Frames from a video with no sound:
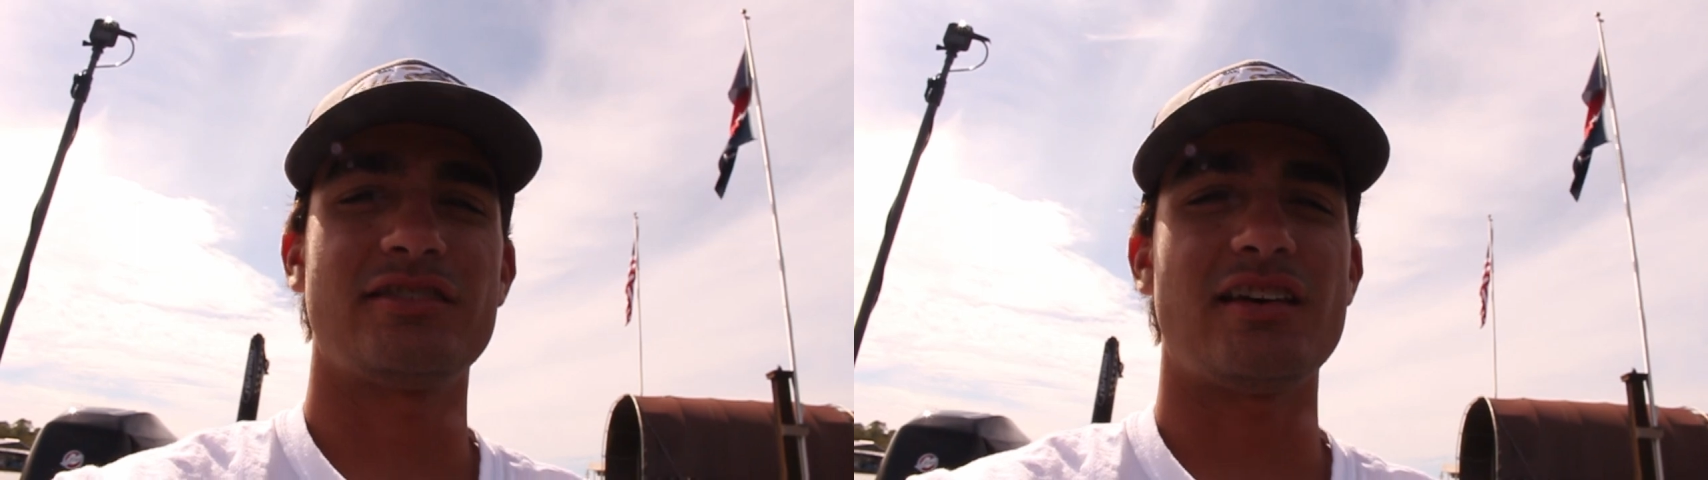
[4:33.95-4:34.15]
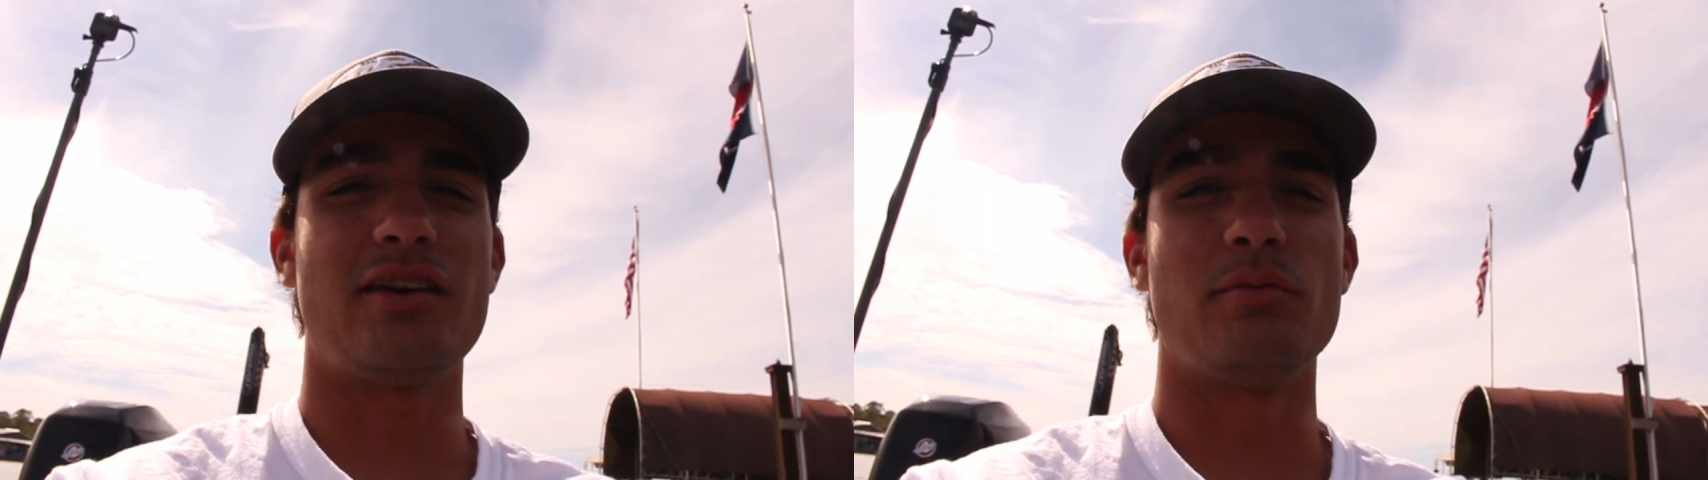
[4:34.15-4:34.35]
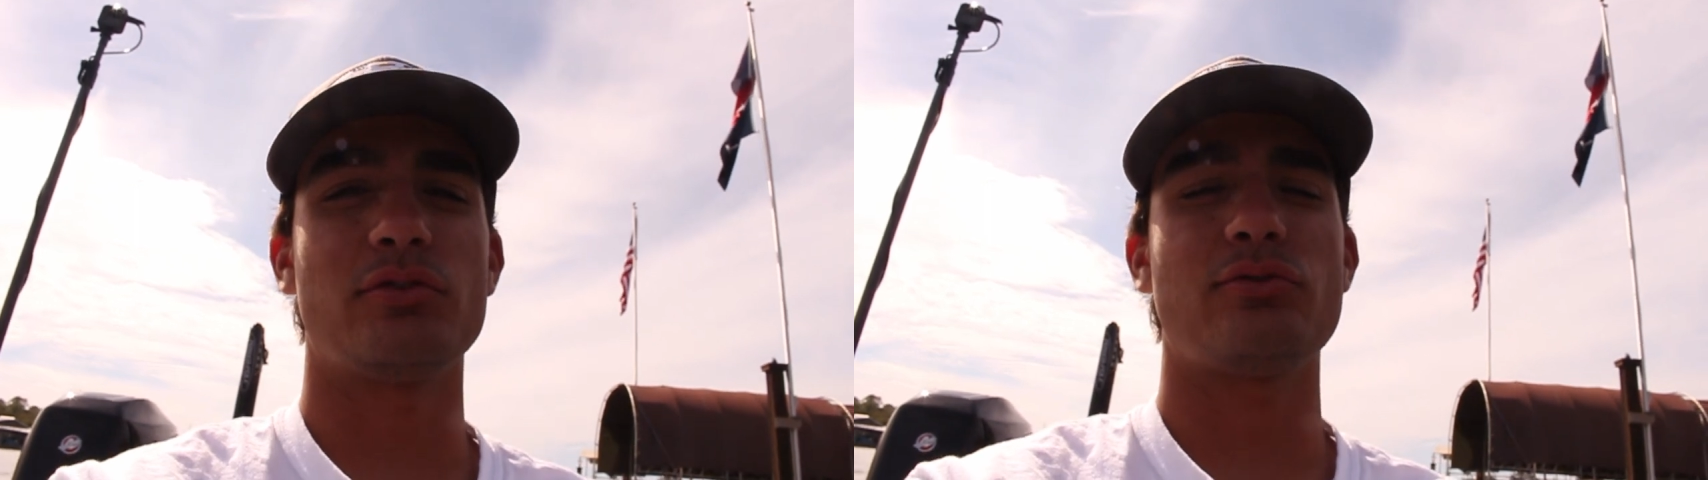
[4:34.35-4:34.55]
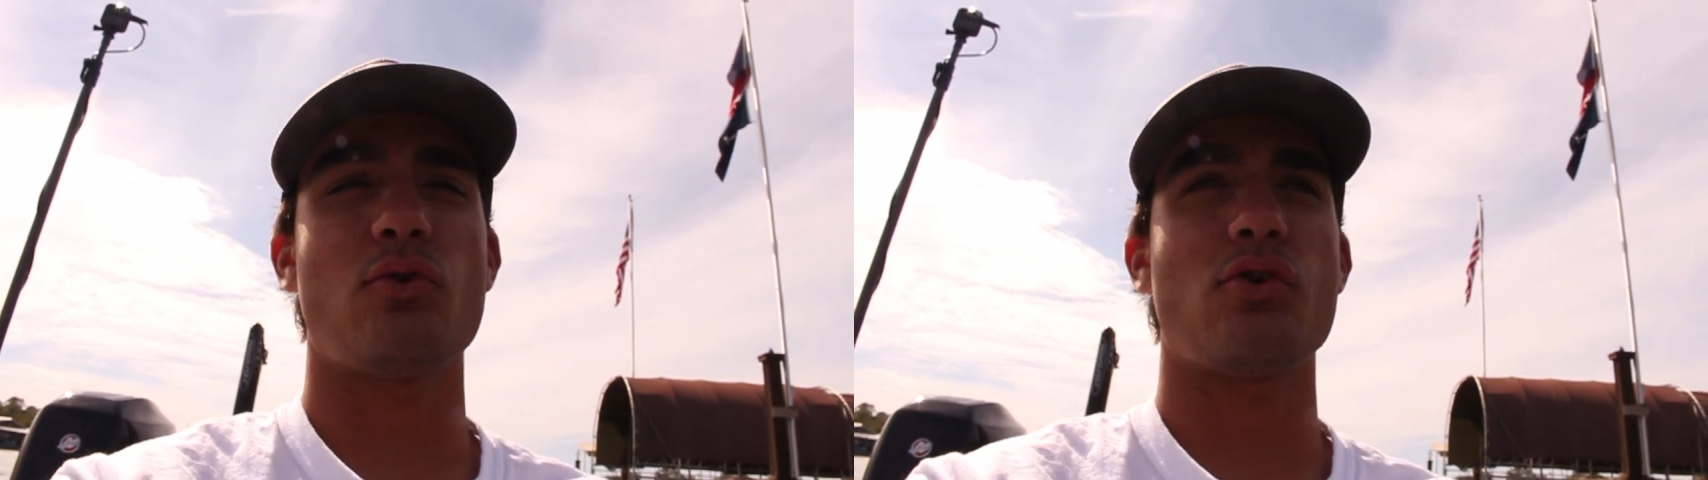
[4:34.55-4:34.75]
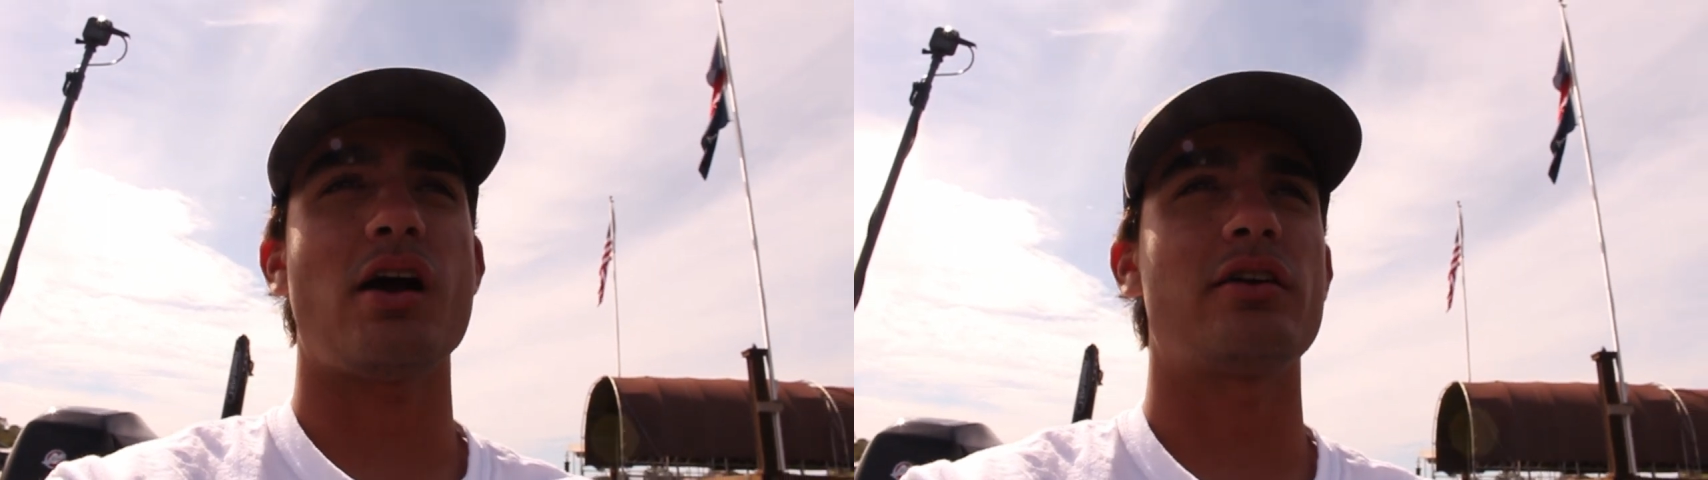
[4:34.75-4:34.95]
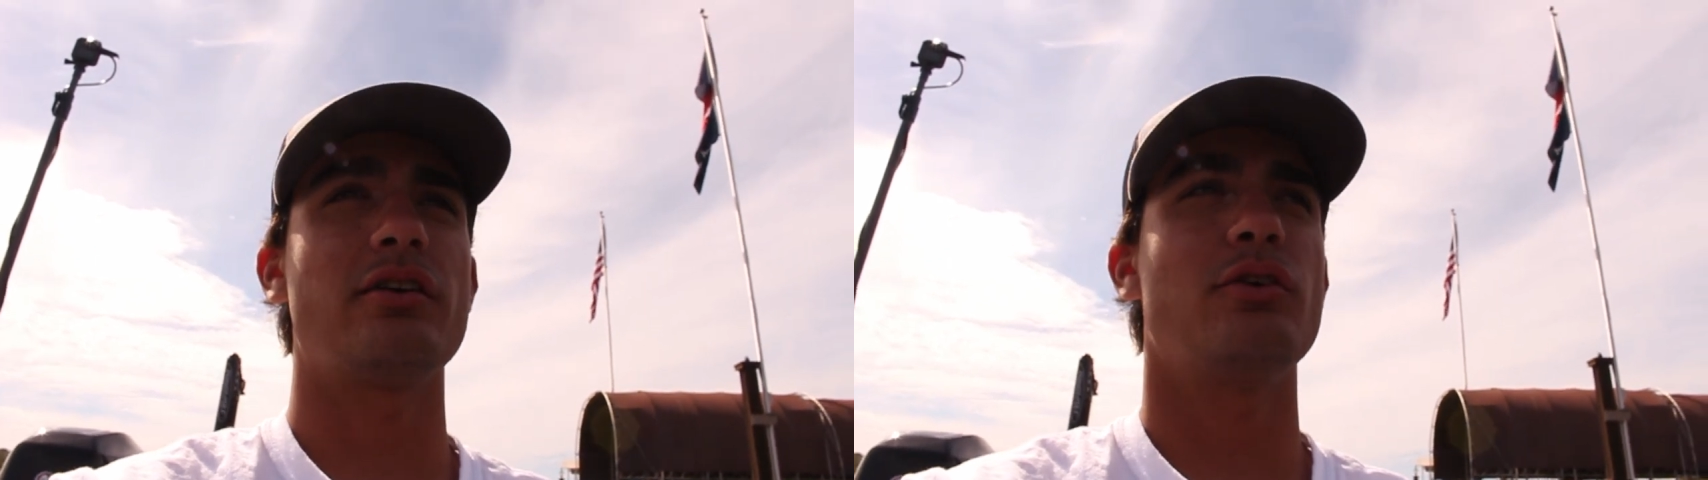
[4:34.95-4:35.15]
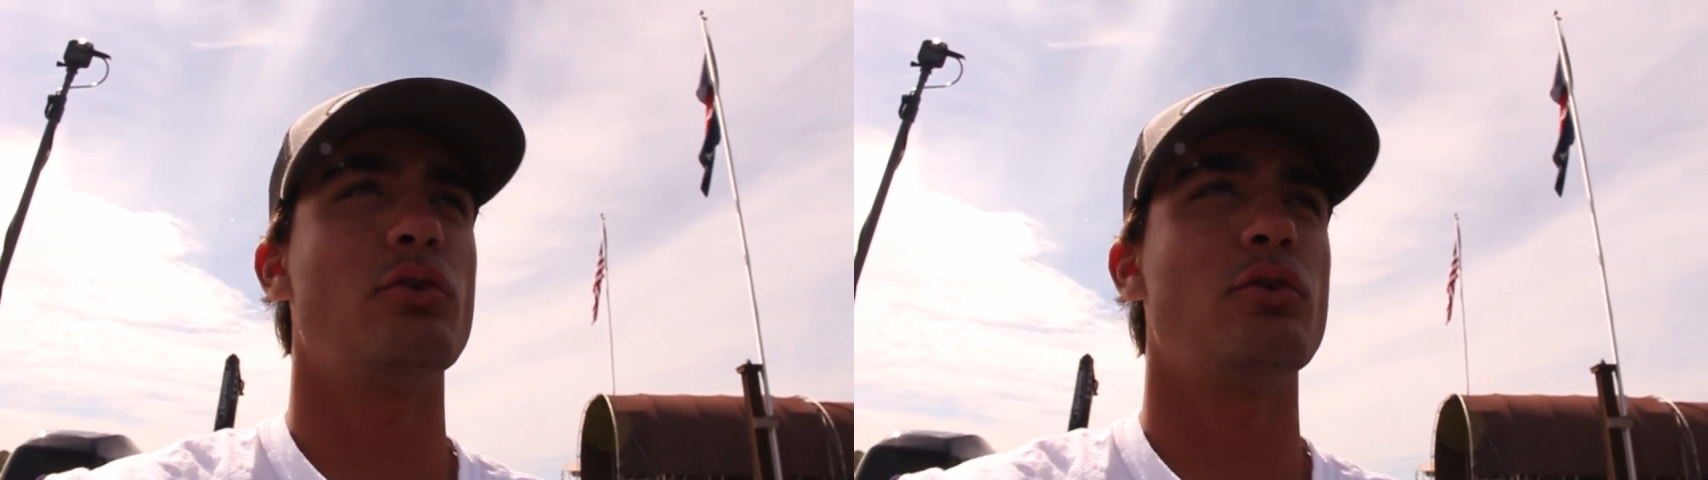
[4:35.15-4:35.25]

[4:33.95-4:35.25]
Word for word: saying almost four. I don't know.